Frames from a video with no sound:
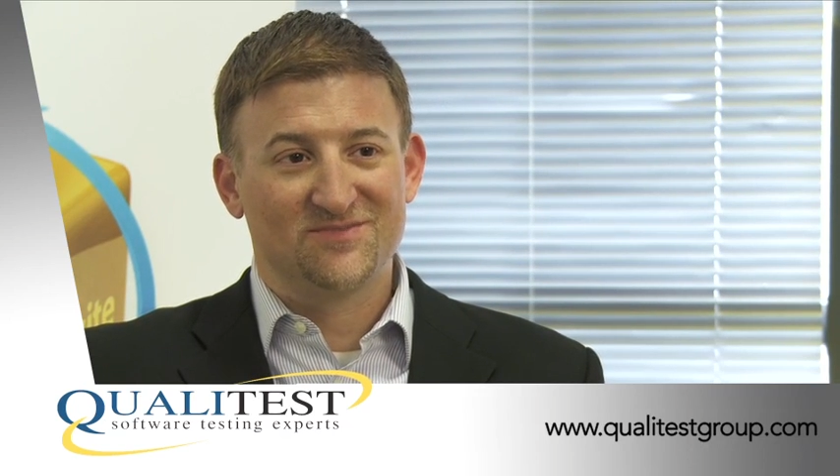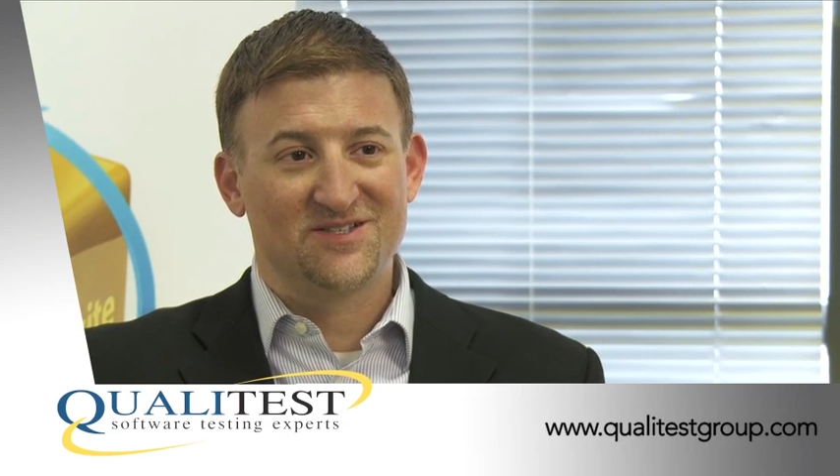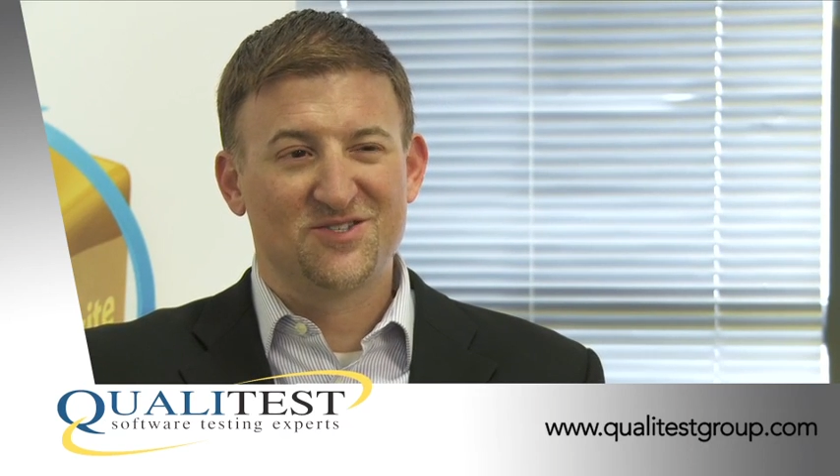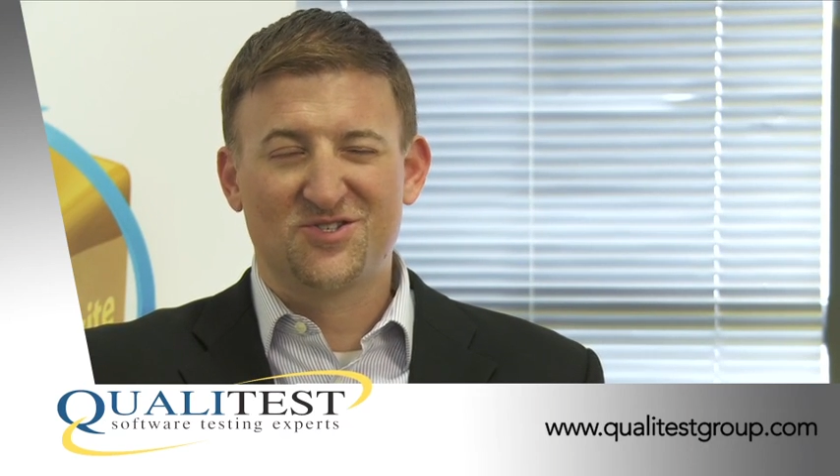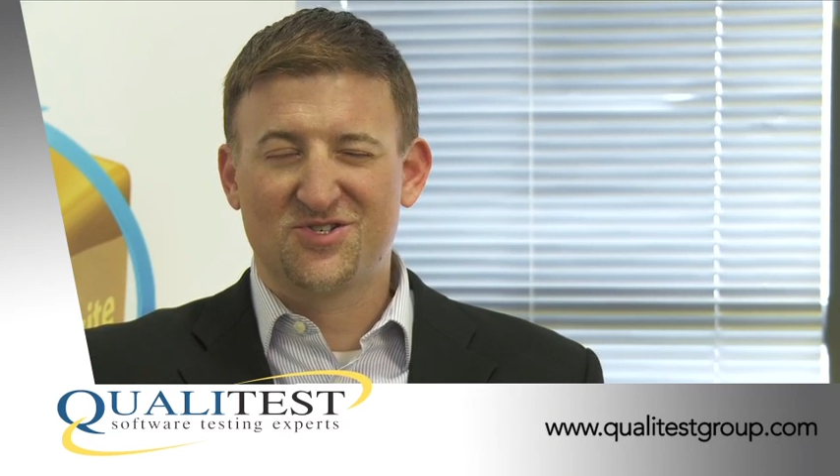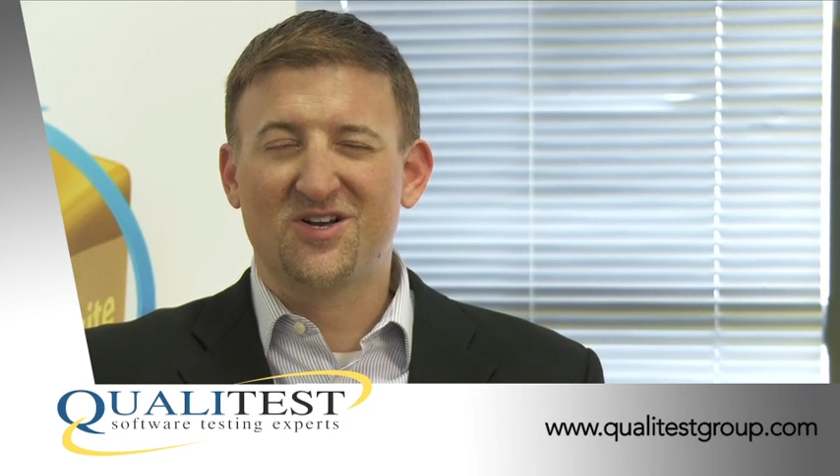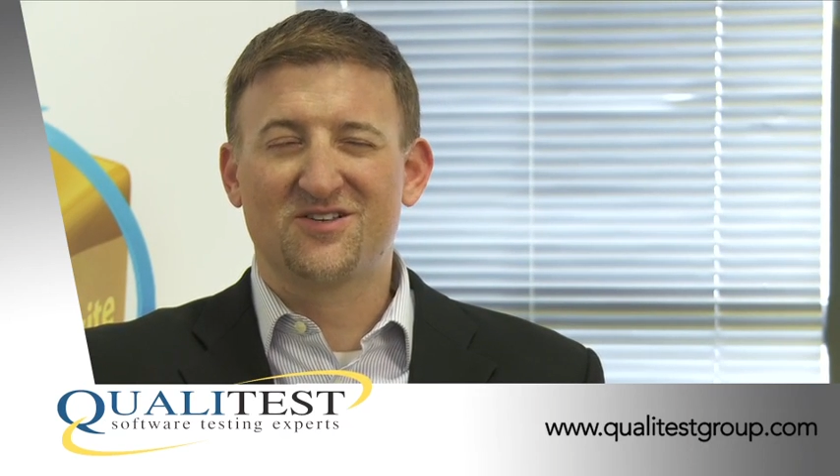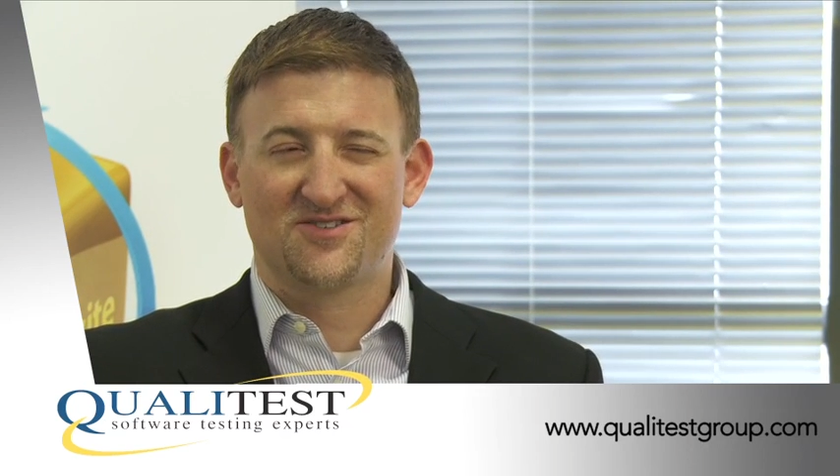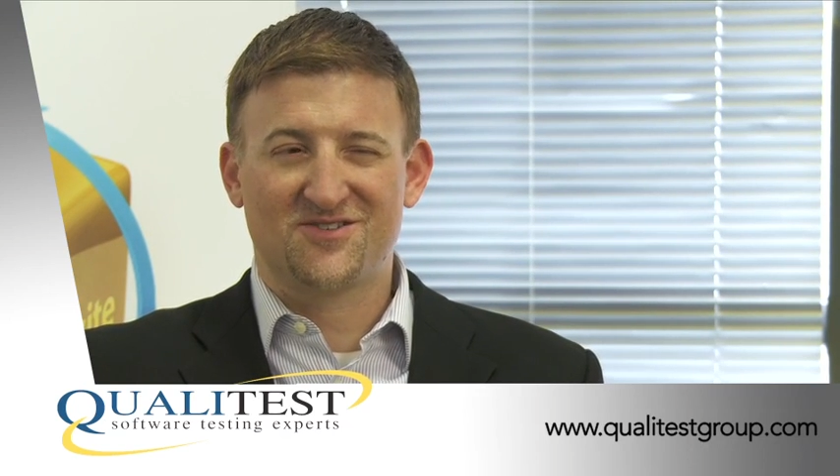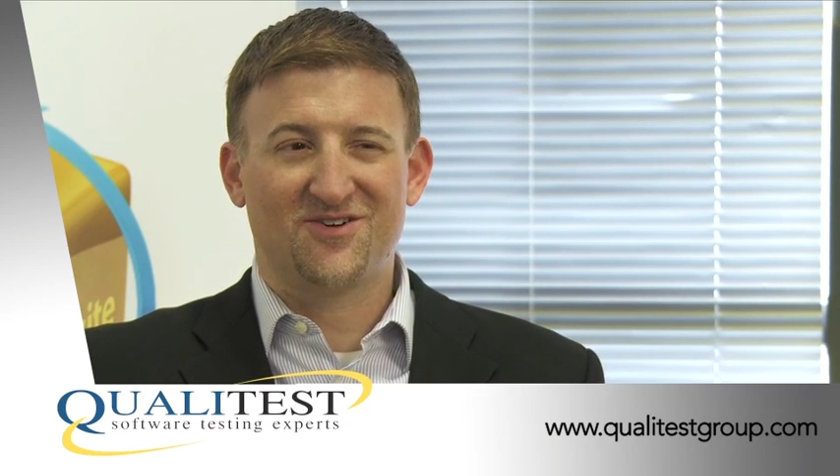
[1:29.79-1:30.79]
It's
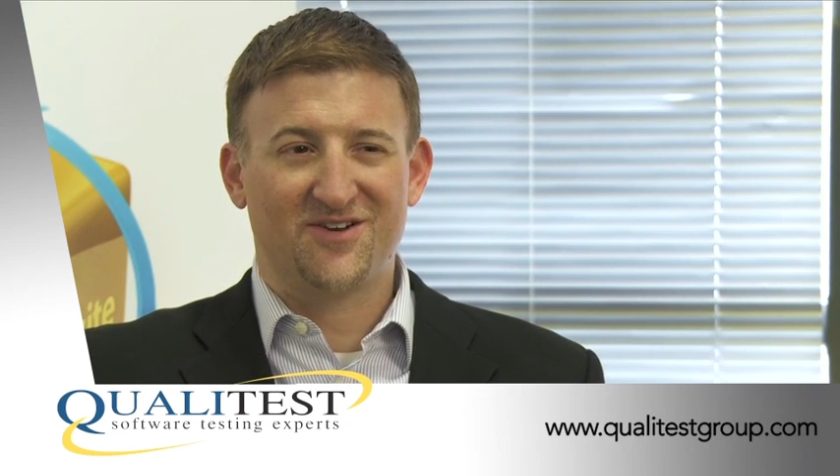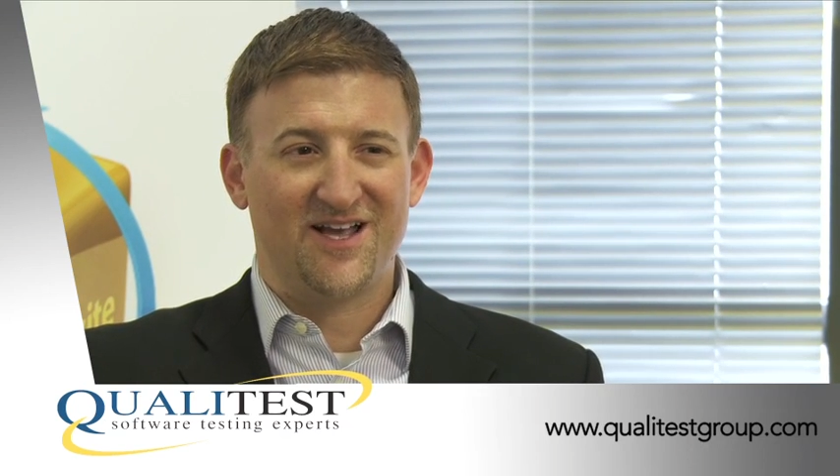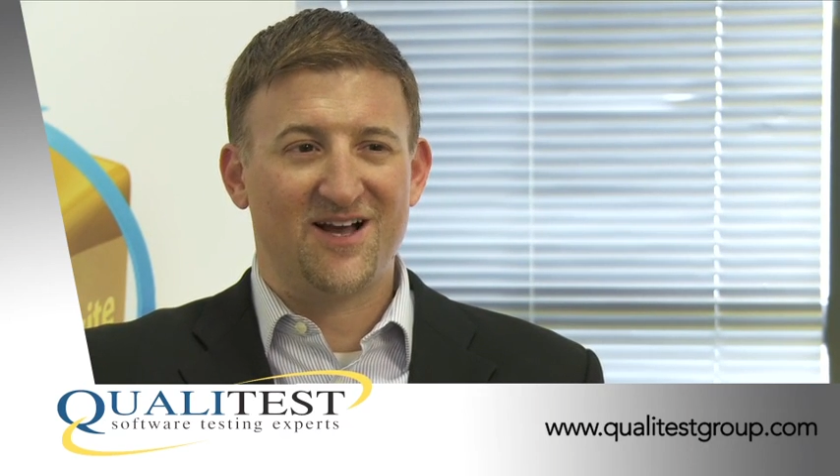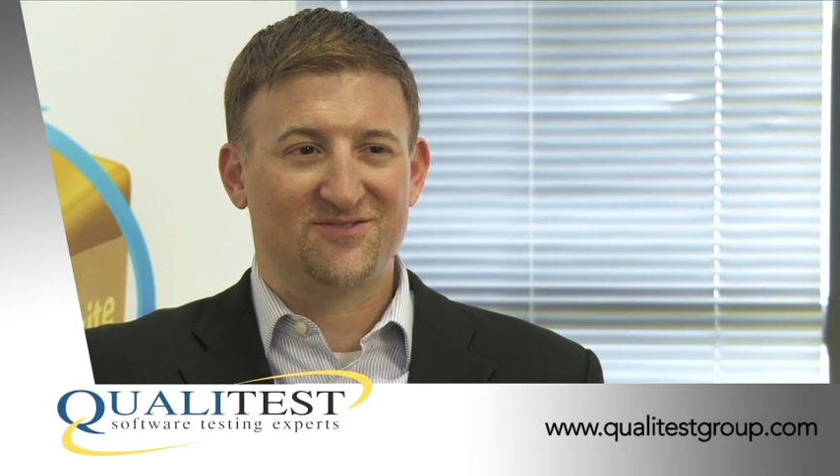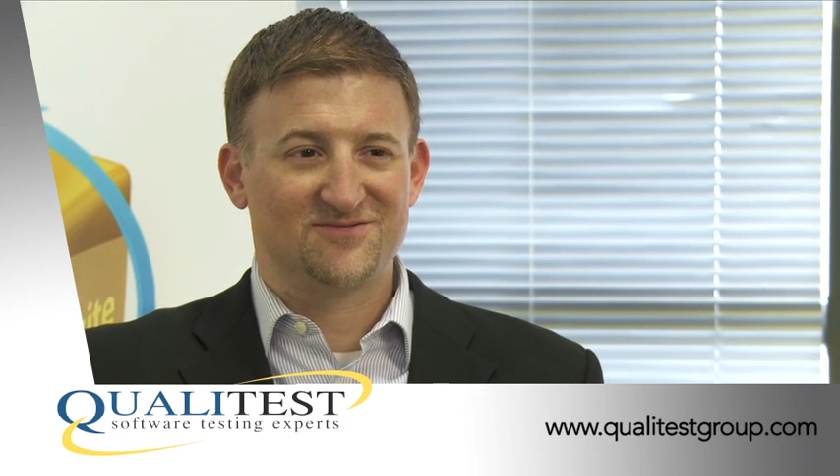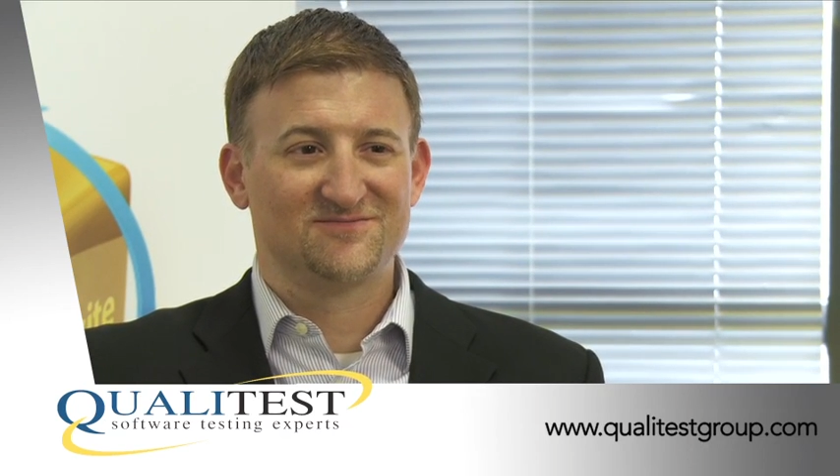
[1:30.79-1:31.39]
just starting out.